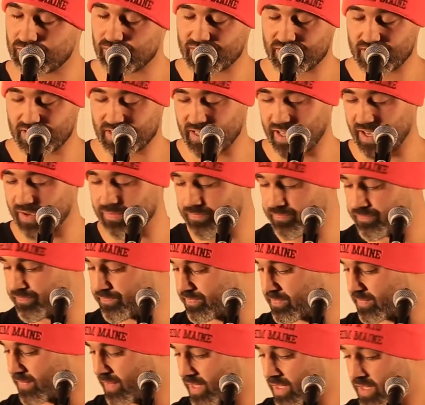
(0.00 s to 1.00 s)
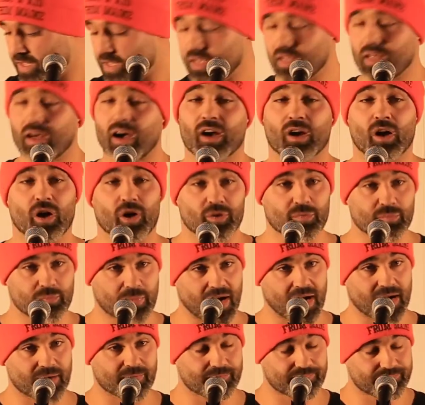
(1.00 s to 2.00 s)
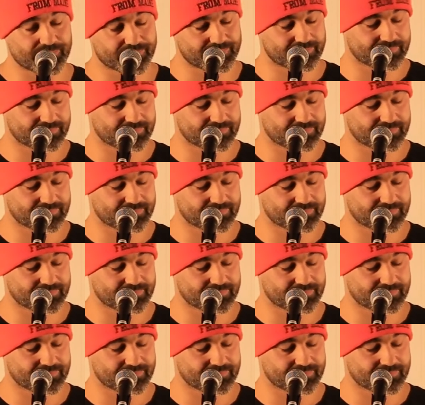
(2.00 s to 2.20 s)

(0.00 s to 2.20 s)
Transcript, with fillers: was his name. I called him Pop